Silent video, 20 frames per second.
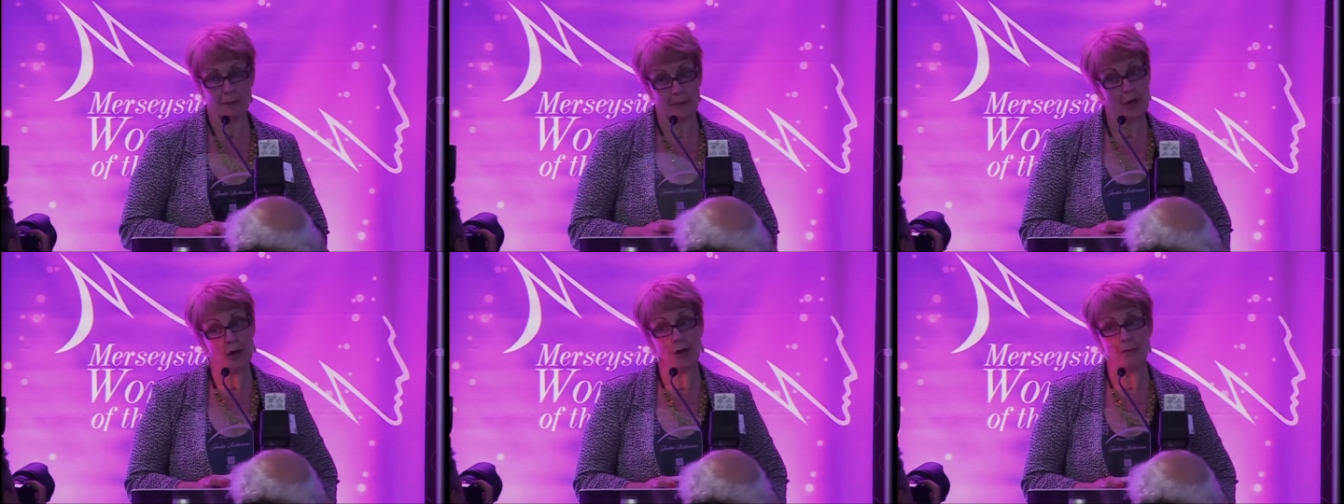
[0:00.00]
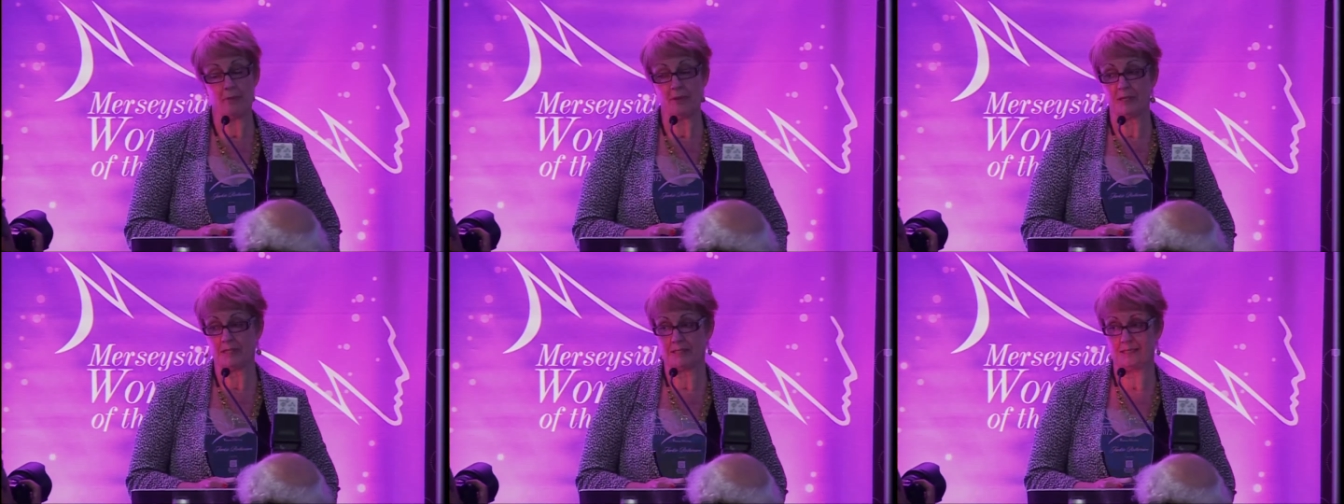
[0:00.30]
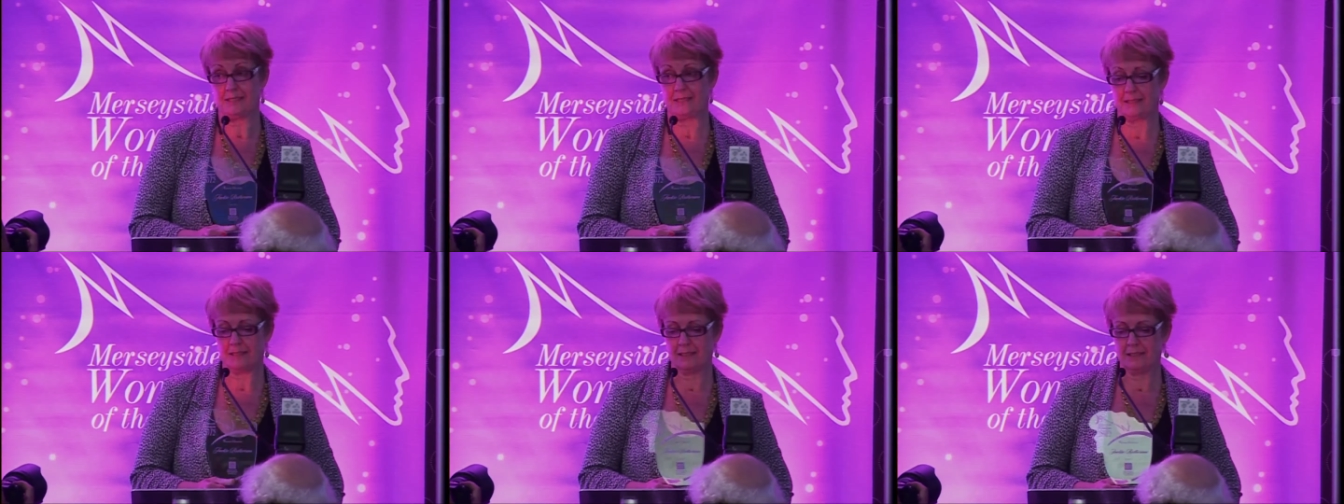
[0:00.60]

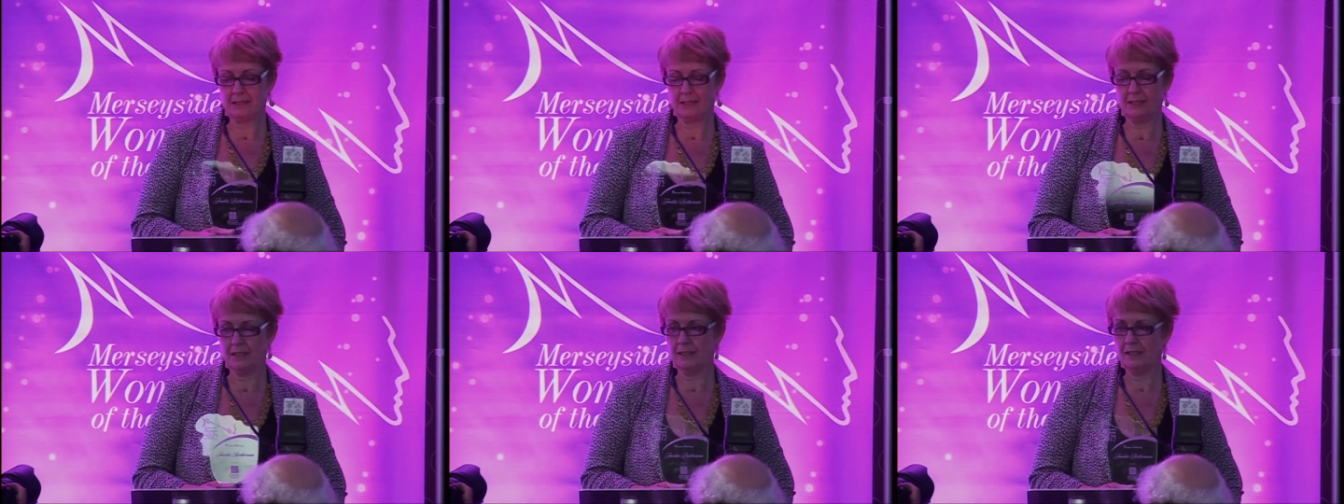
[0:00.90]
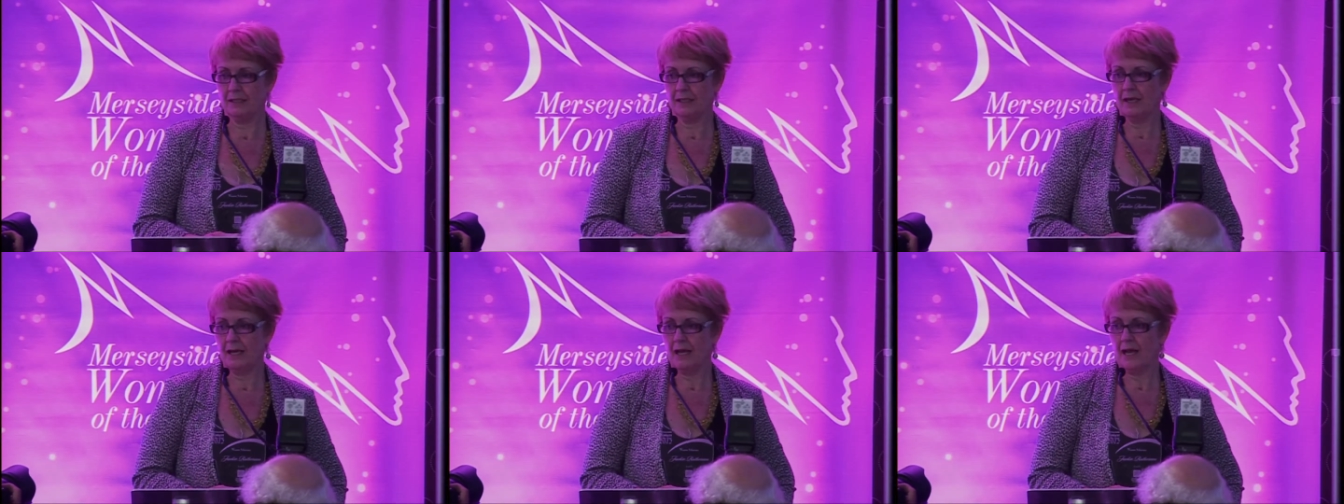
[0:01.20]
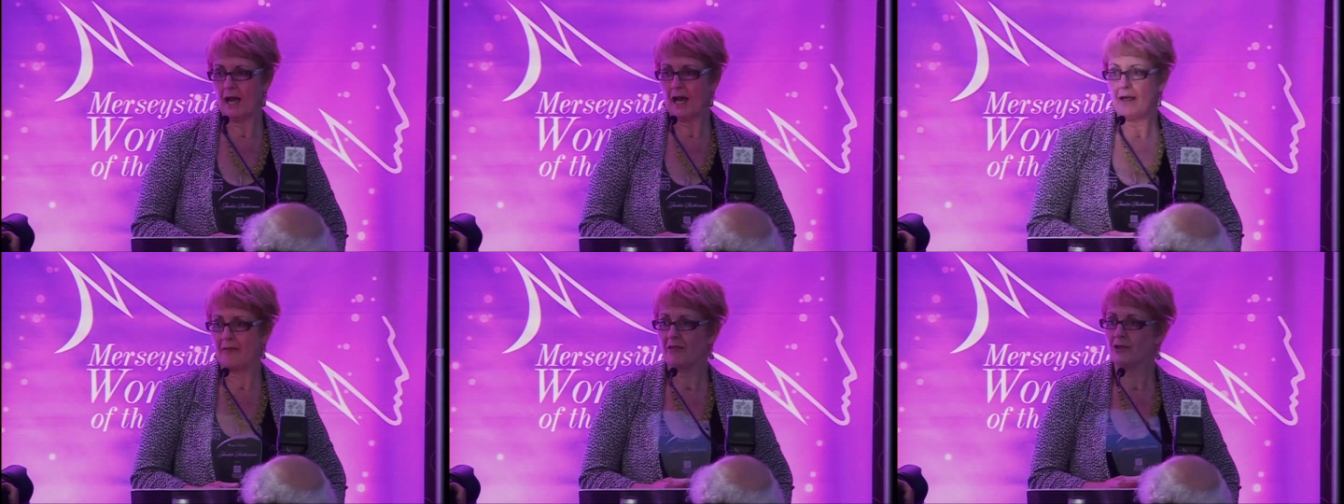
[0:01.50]
purpose,
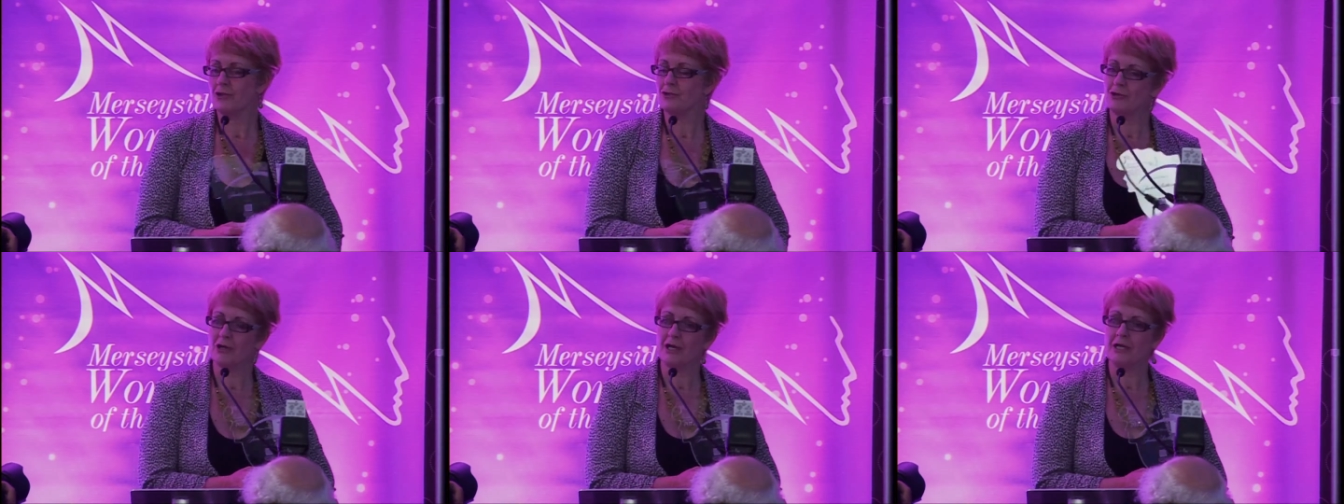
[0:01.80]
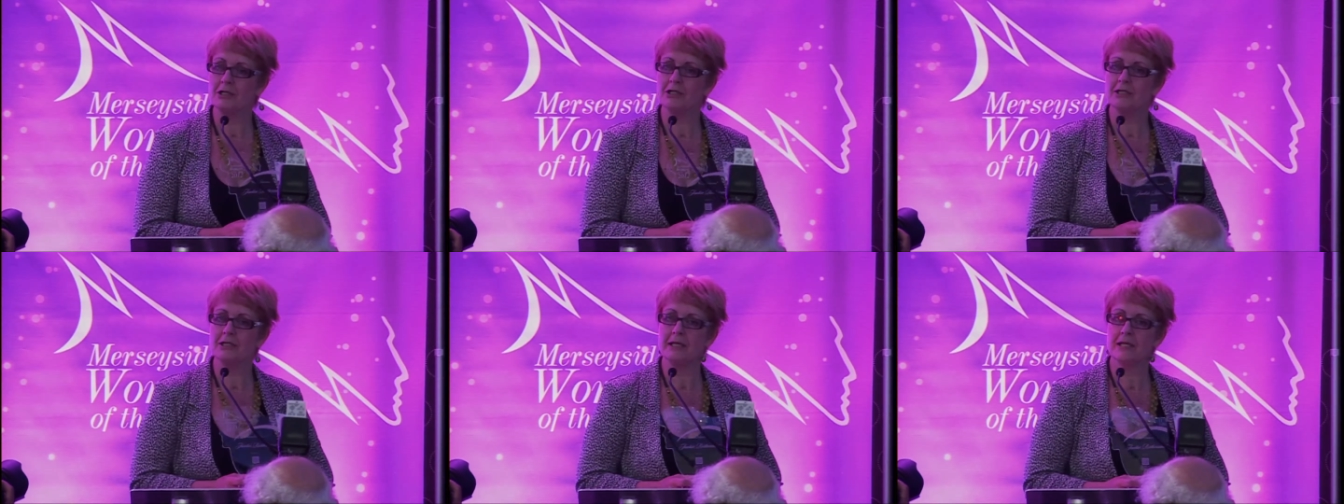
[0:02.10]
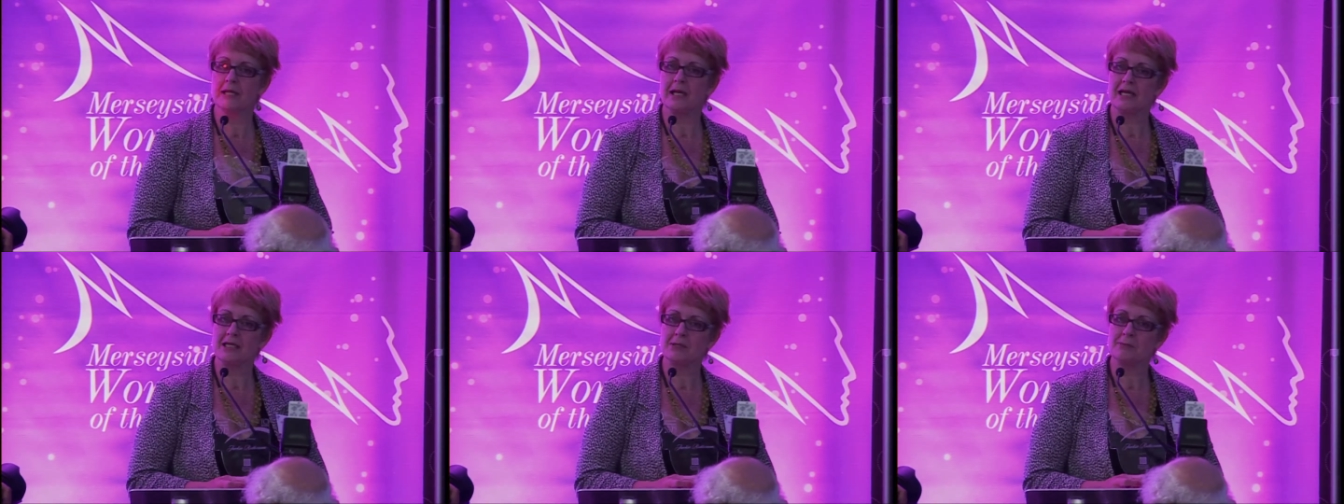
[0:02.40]
and the
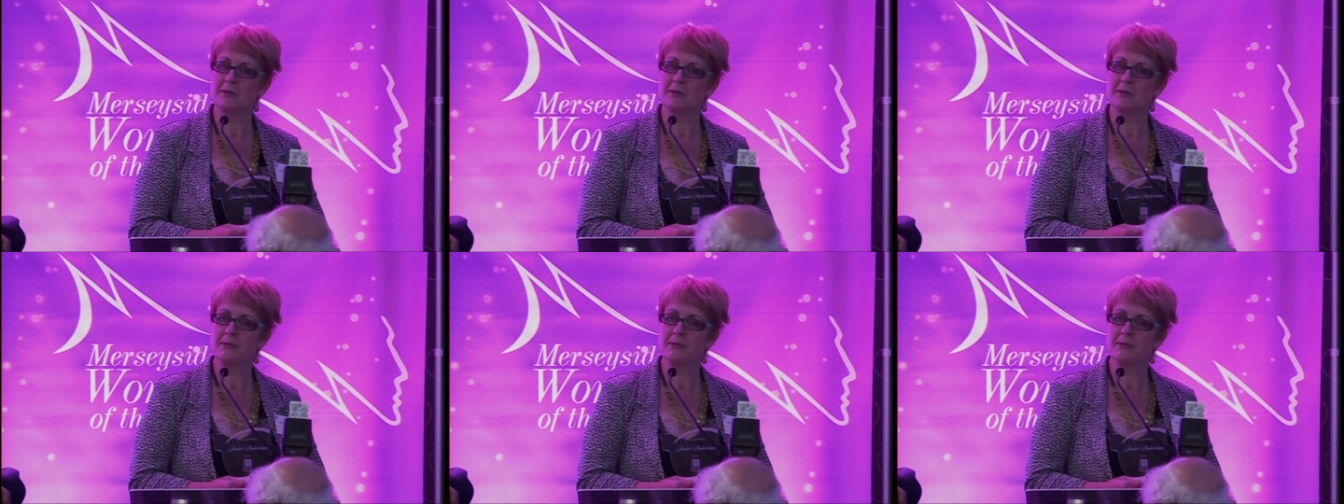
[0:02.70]
tragedy has